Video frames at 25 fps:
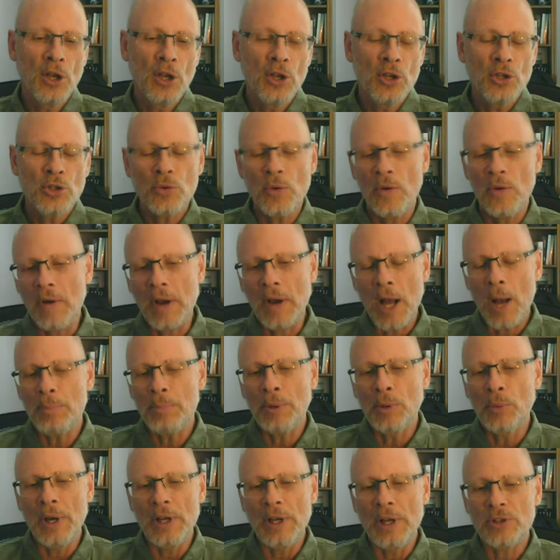So we have a couple
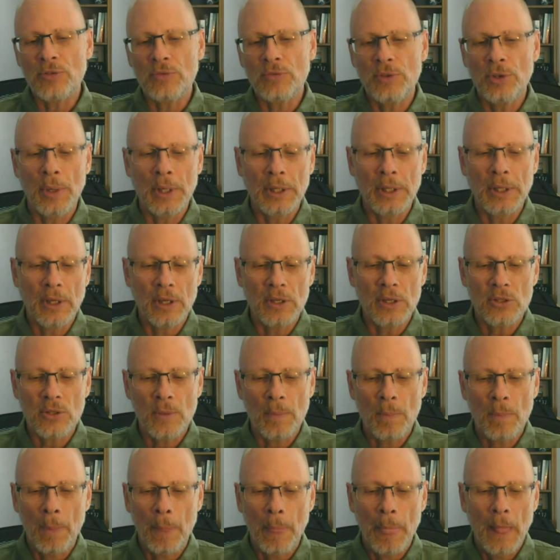of ways of doing
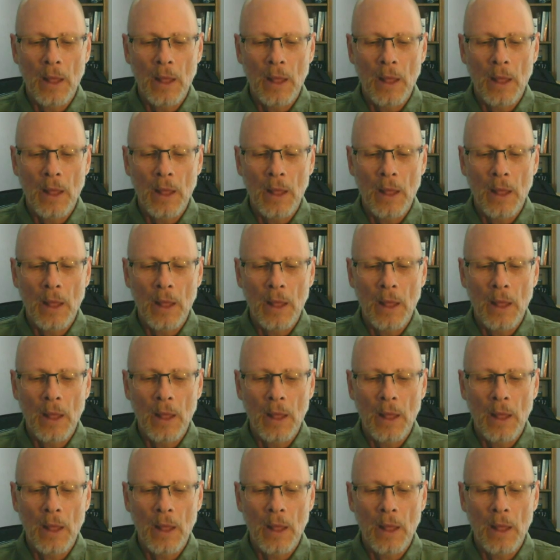this.